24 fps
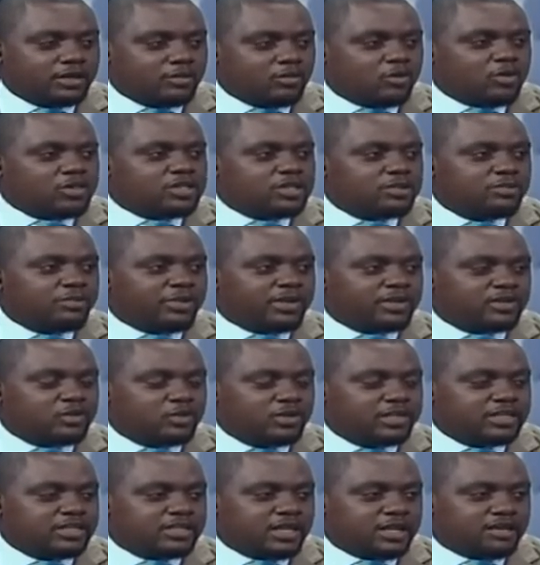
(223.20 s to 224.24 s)
what impact
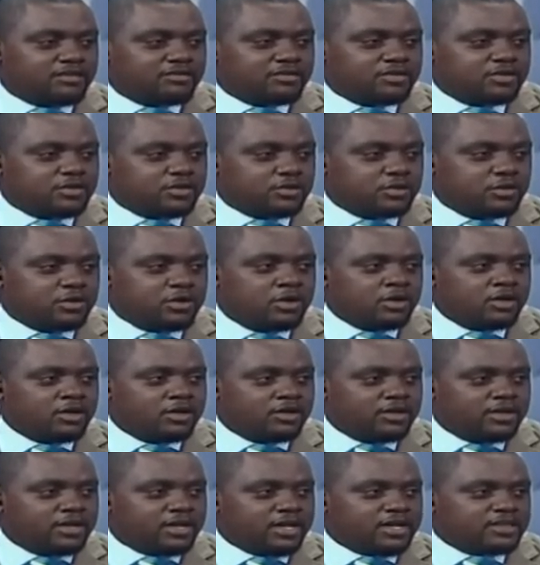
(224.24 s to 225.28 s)
will it have to
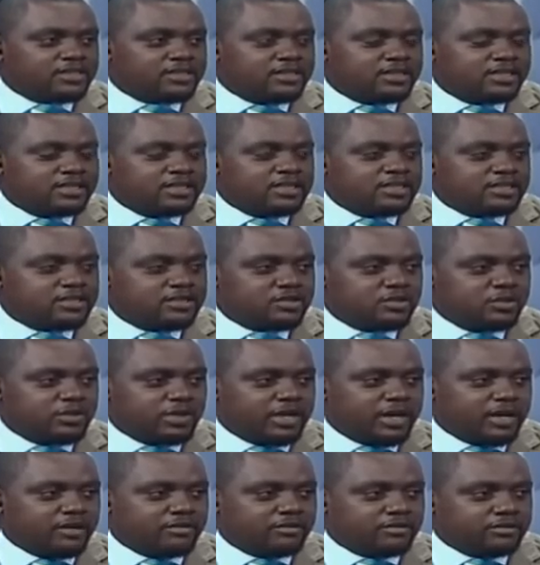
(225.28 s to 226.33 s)
the nascent industry we
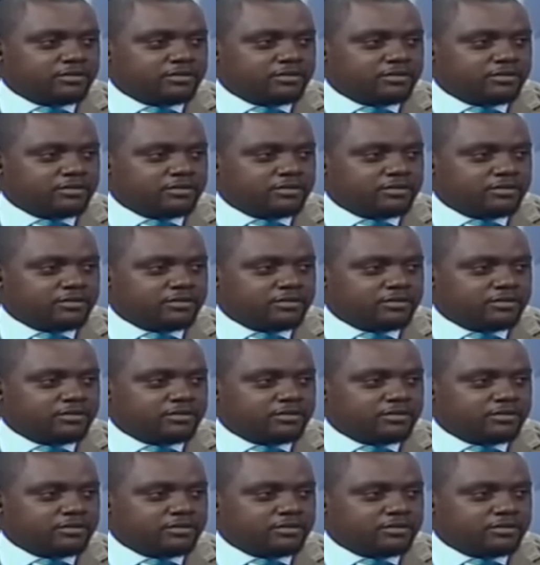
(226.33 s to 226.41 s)
have?